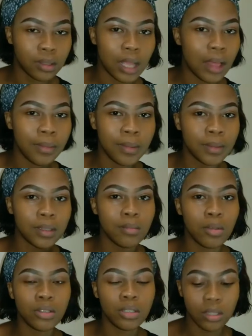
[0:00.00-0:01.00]
other people's
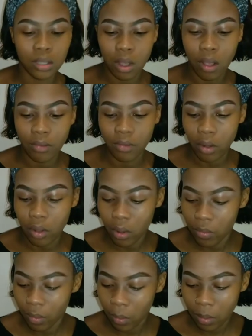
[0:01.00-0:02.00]
emotions are very
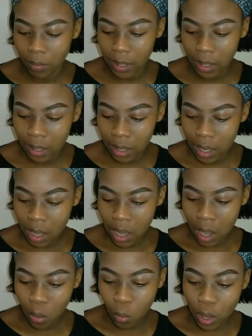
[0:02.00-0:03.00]
overwhelming
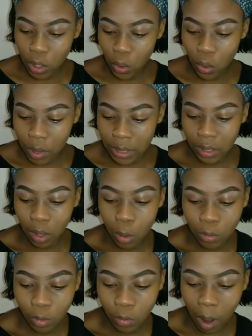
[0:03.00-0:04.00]
when you're already
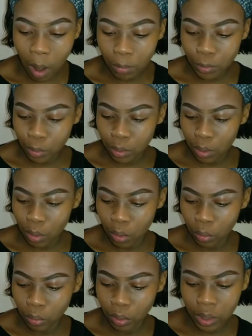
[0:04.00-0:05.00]
overwhelmed with your
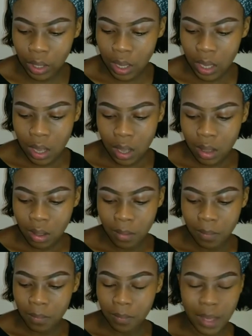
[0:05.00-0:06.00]
own.
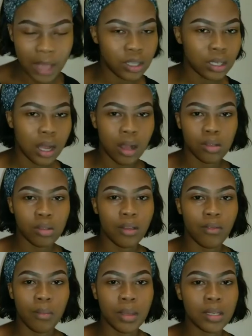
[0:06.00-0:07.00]
Imagine now you
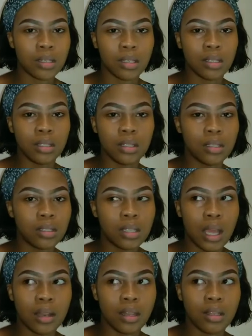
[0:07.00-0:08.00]
have a mental illness
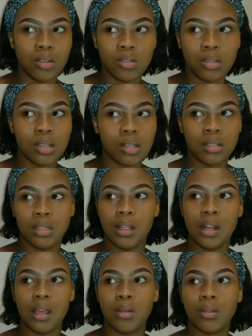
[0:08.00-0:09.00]
and then you're still
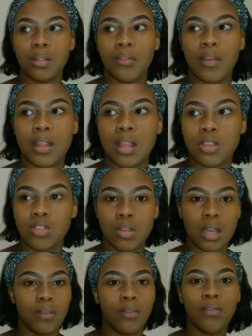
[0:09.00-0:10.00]
dealing with the fact that you
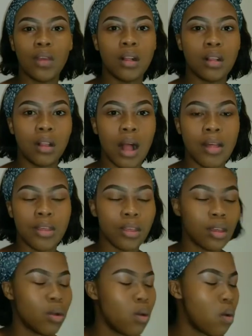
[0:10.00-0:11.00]
can feel as a
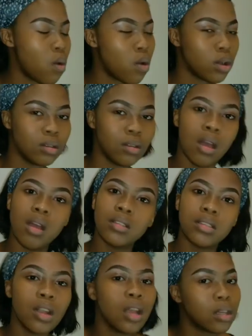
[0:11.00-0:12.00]
fool. No,
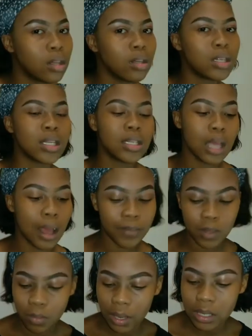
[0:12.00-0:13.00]
it's not cute at
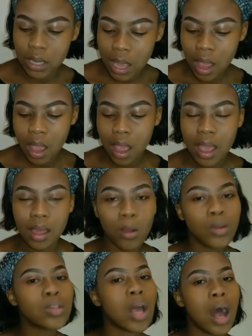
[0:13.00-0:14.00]
times, but it
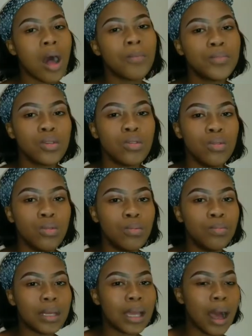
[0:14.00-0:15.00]
also helps you
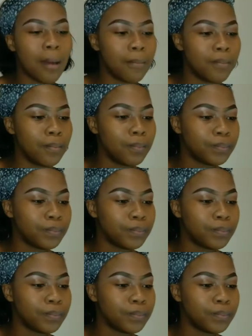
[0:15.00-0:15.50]
become